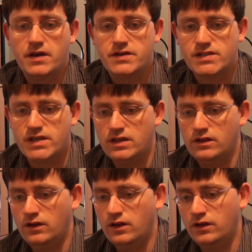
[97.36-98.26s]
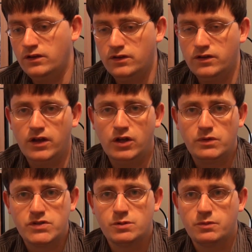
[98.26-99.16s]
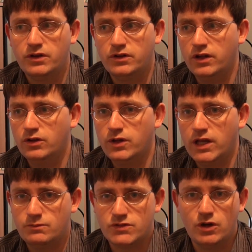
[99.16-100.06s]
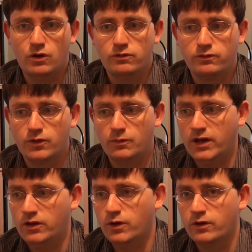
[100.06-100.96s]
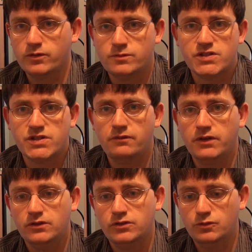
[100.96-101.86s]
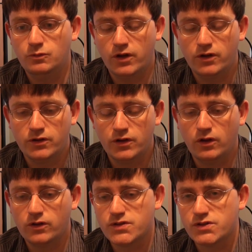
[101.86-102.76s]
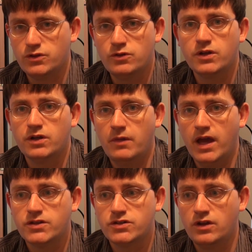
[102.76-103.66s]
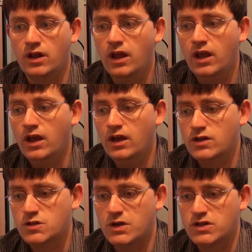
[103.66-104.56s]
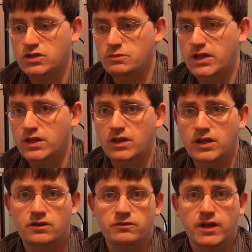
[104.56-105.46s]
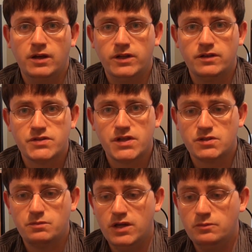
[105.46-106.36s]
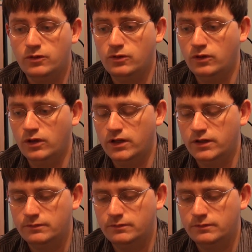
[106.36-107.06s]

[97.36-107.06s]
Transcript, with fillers: seeing the Nintendo and Super Nintendo games go from anywhere from $70 to $100. So you can imagine, especially being in a family of 6 people,